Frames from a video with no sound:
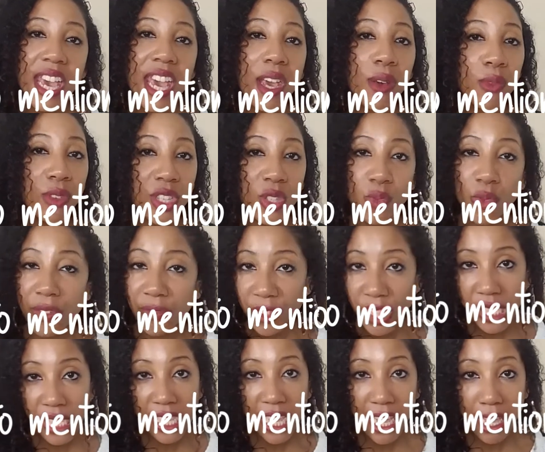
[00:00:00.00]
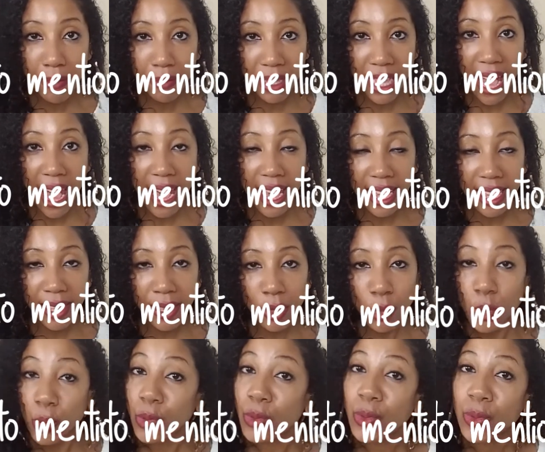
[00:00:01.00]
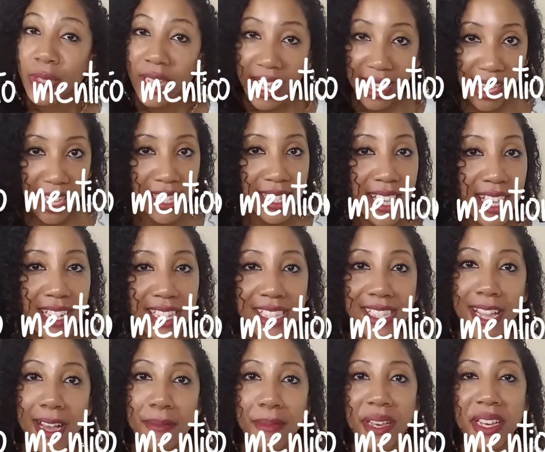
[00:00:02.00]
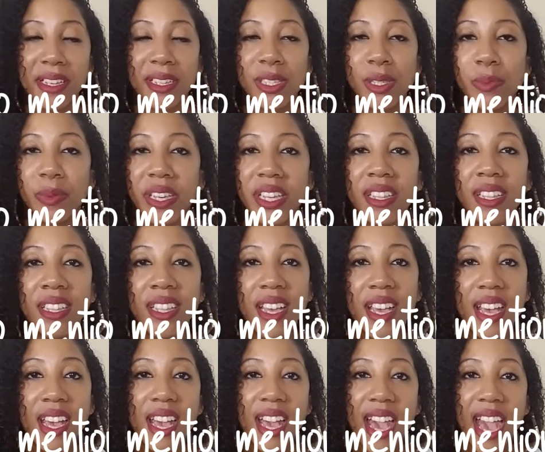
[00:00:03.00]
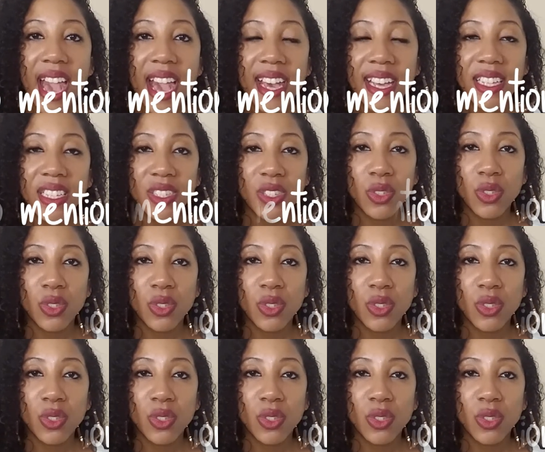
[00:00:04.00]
It was with the same guy who, like I said, is now my husband. And